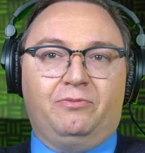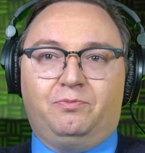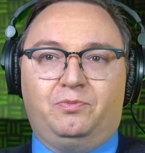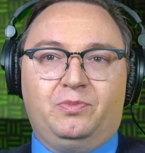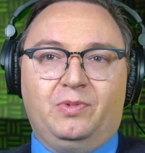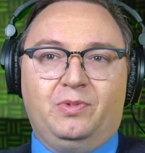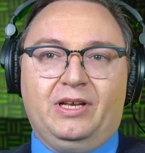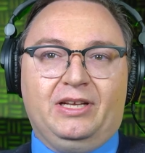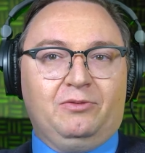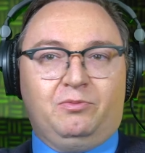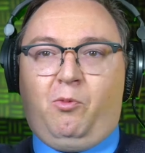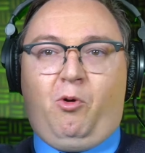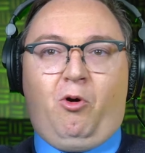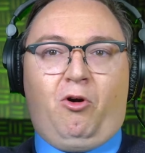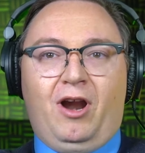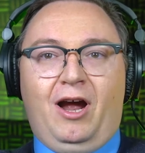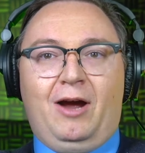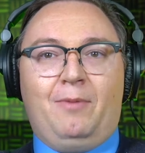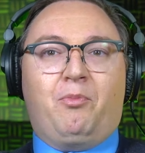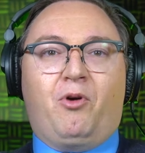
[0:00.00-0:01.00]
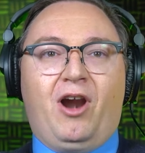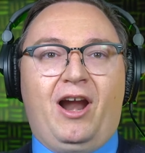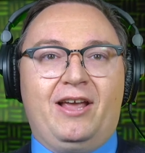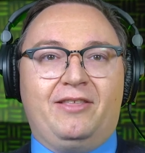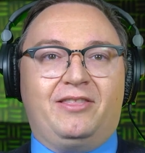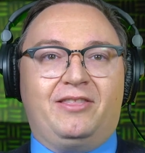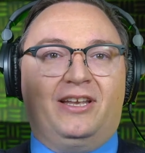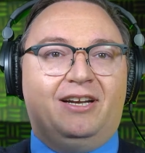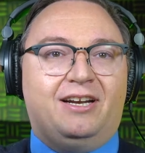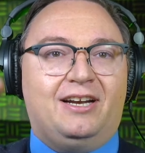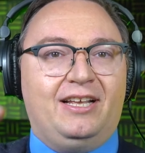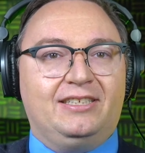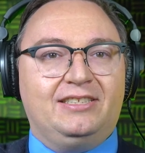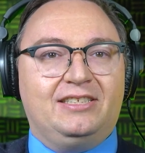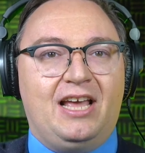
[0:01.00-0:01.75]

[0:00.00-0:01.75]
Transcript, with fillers: The Is more upright than it